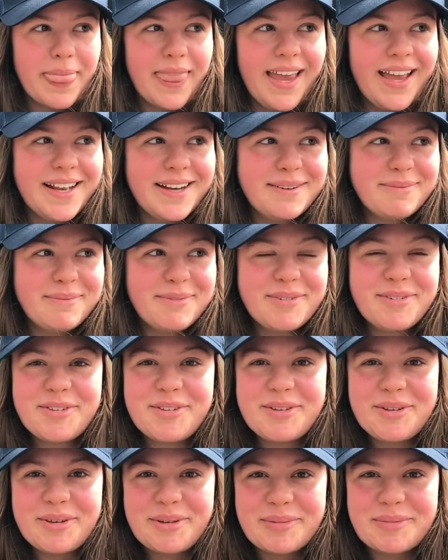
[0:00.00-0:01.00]
and I'm
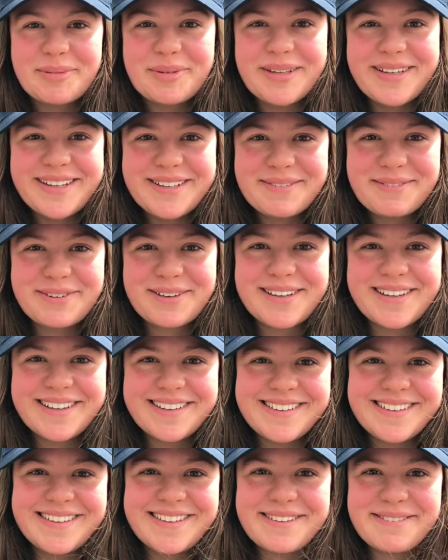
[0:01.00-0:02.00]
just so pleased
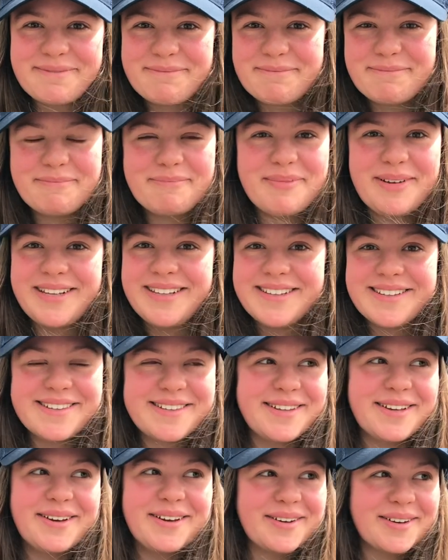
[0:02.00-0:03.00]
because he's been
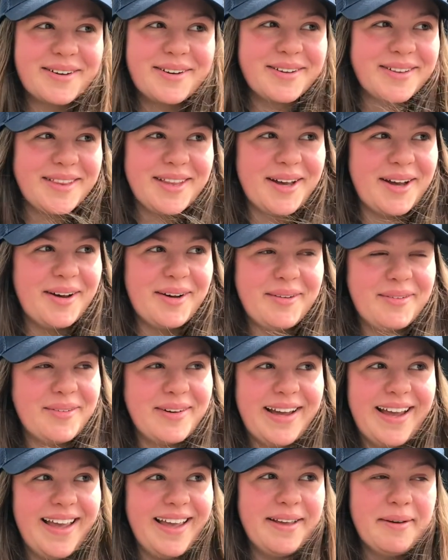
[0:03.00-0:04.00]
so good the whole
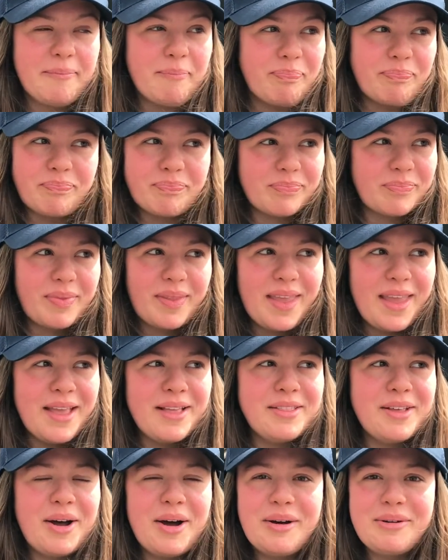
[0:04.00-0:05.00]
way,
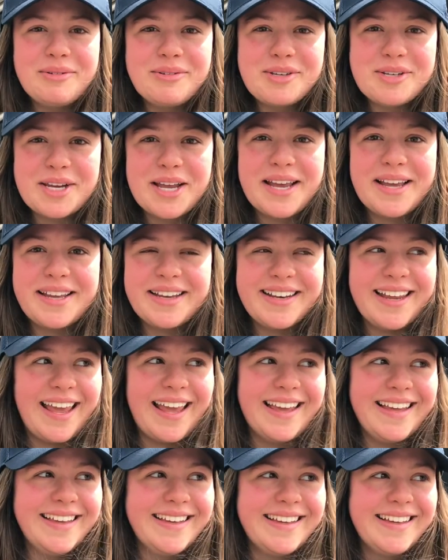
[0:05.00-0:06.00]
the whole
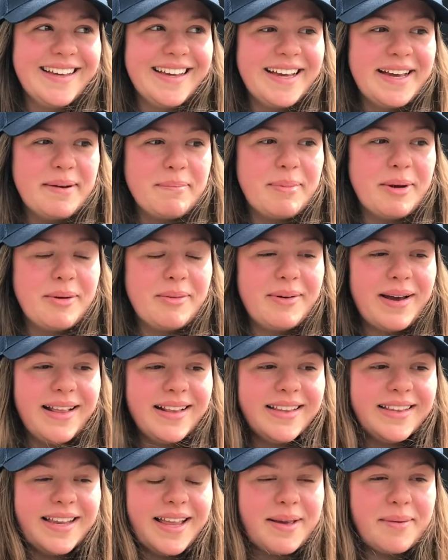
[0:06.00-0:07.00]
journey. But
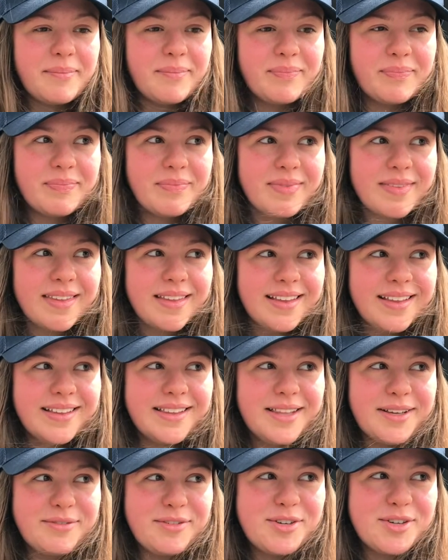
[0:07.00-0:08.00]
when
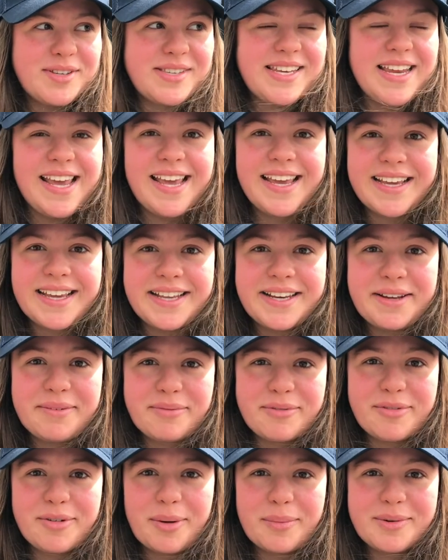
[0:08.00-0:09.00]
they've just taken
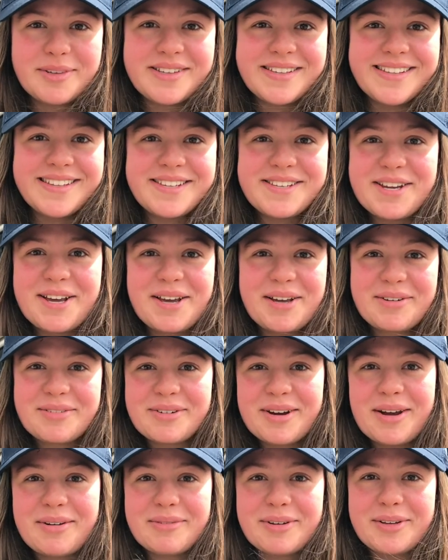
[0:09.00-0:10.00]
him from us, he's turned
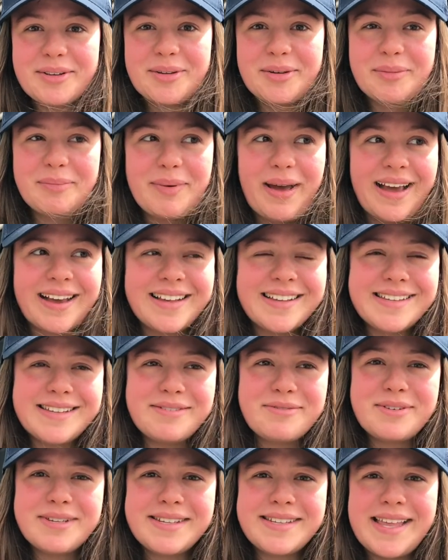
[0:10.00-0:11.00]
around and looked back as
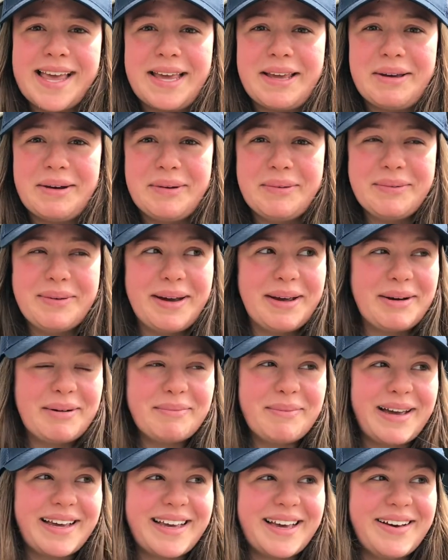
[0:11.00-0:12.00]
if to say, oh, where
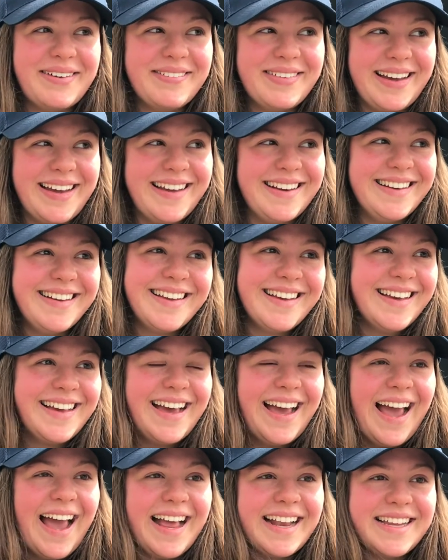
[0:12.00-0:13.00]
am I going?
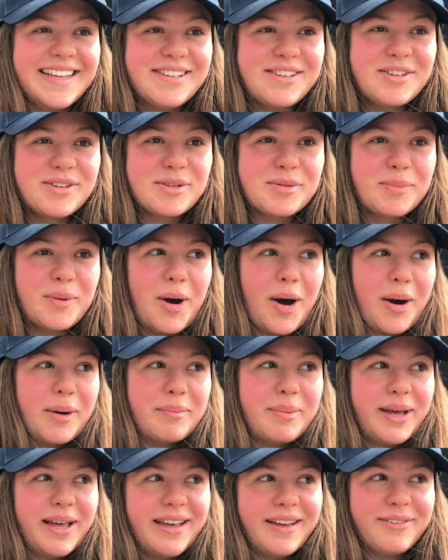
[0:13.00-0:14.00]
And he's just
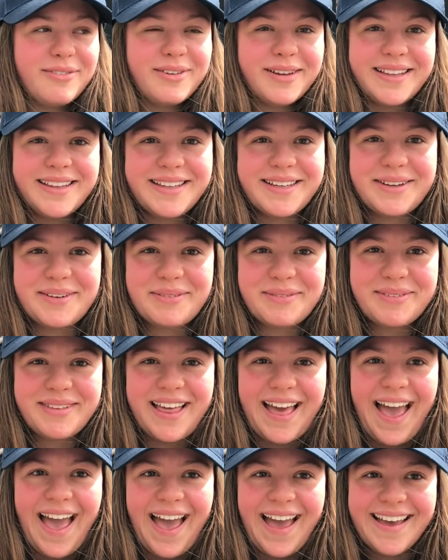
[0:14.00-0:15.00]
walked perfectly up
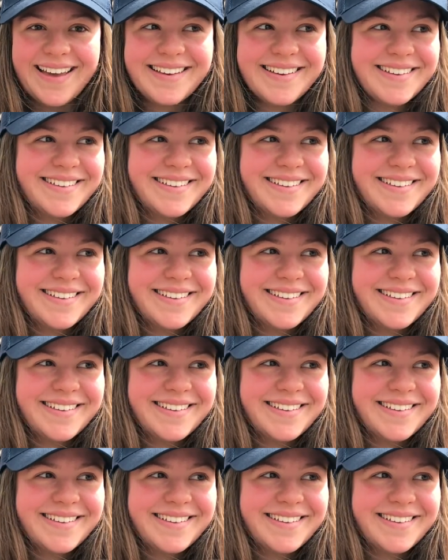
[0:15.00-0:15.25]
there.